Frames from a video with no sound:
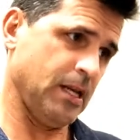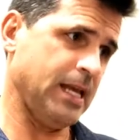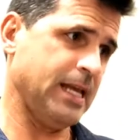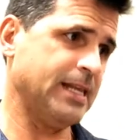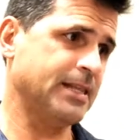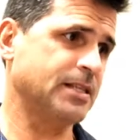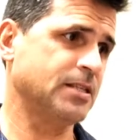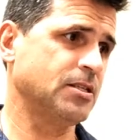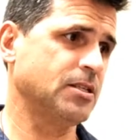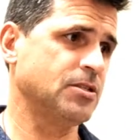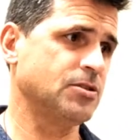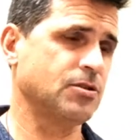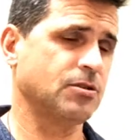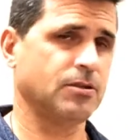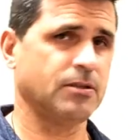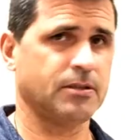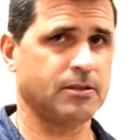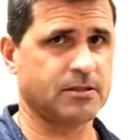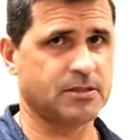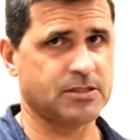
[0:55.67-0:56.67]
and the
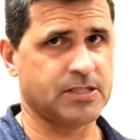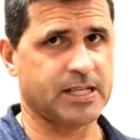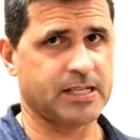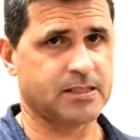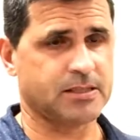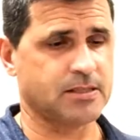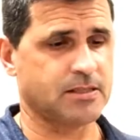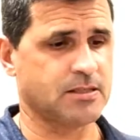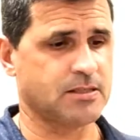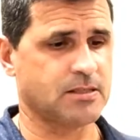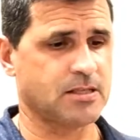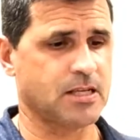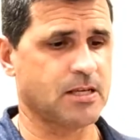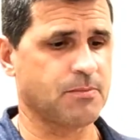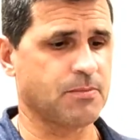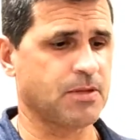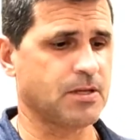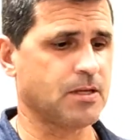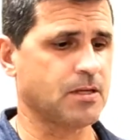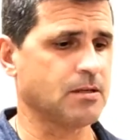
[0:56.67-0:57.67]
digital are exactly the
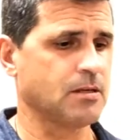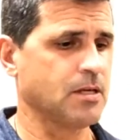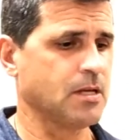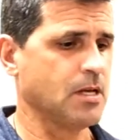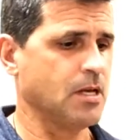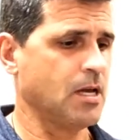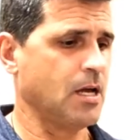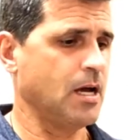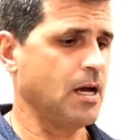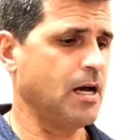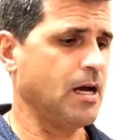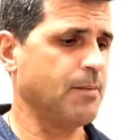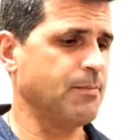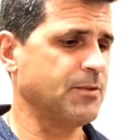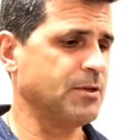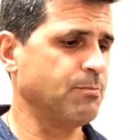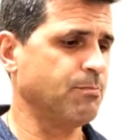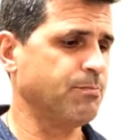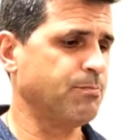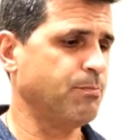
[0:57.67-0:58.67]
same thing.
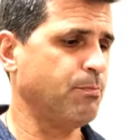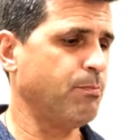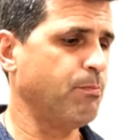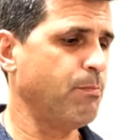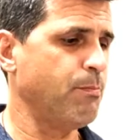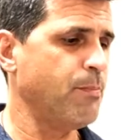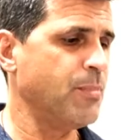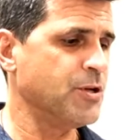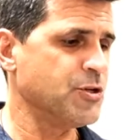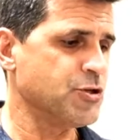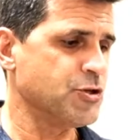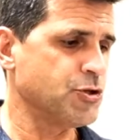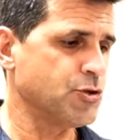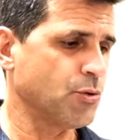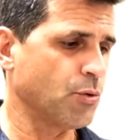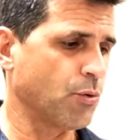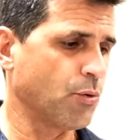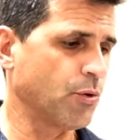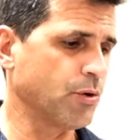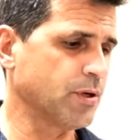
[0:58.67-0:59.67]
The
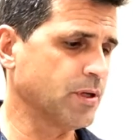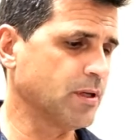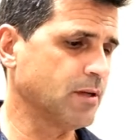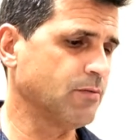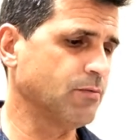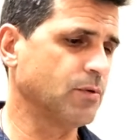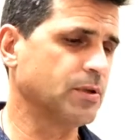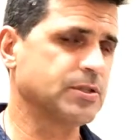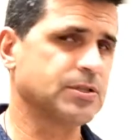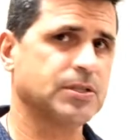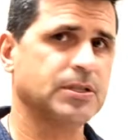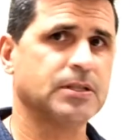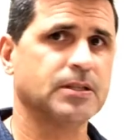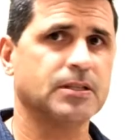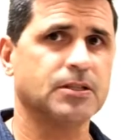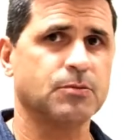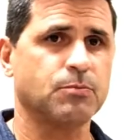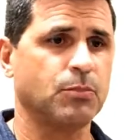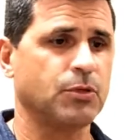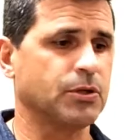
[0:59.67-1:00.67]
majority of what's in
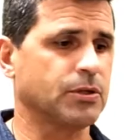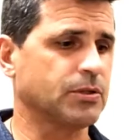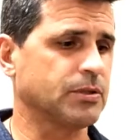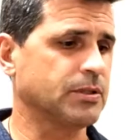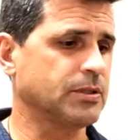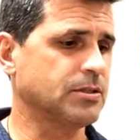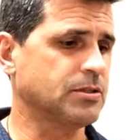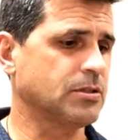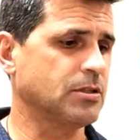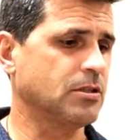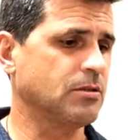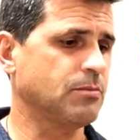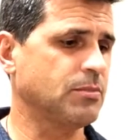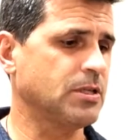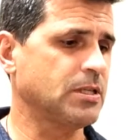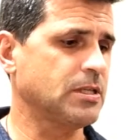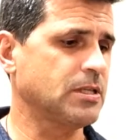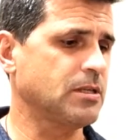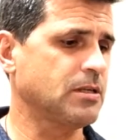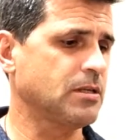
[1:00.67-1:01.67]
this booklet is going to
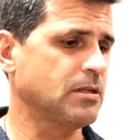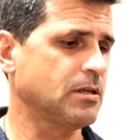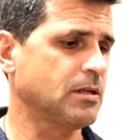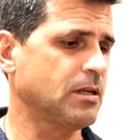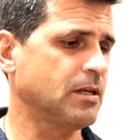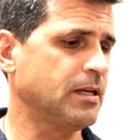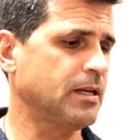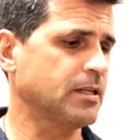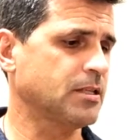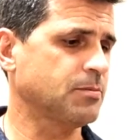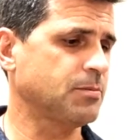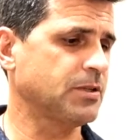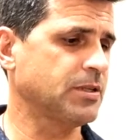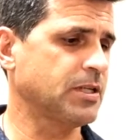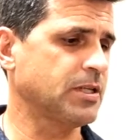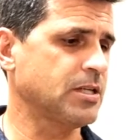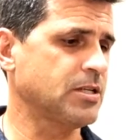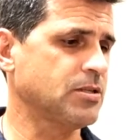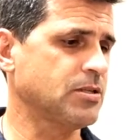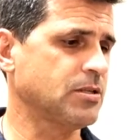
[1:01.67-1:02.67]
be an
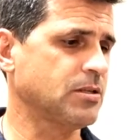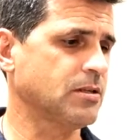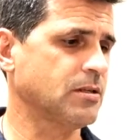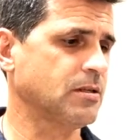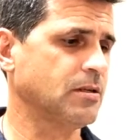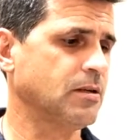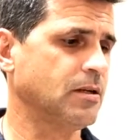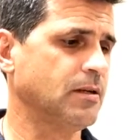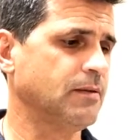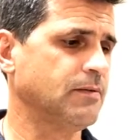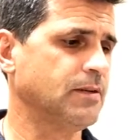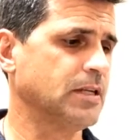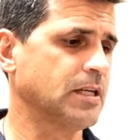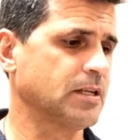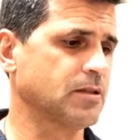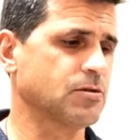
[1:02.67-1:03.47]
explanation of the